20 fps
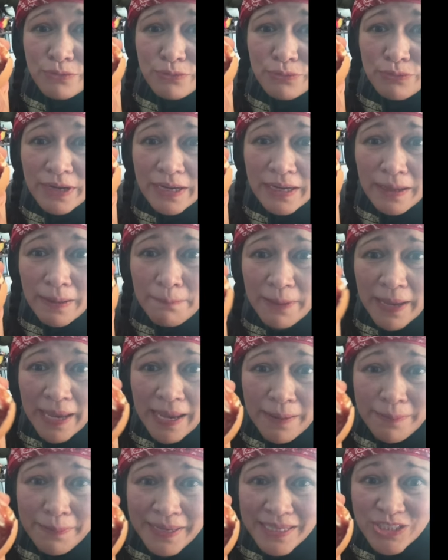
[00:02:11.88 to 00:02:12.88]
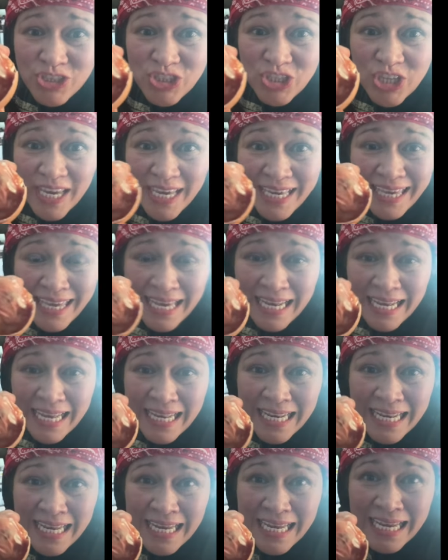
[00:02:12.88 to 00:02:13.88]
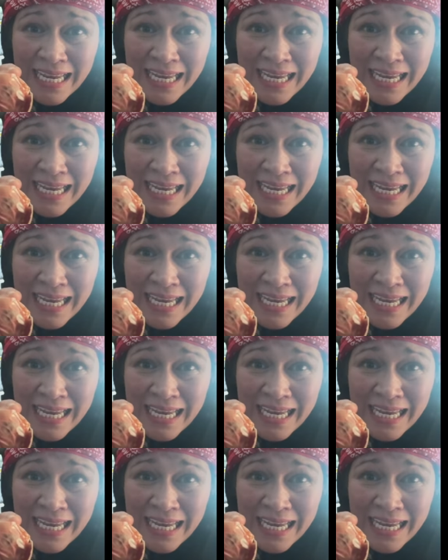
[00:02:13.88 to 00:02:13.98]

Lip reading: a baby, a real baby chicken,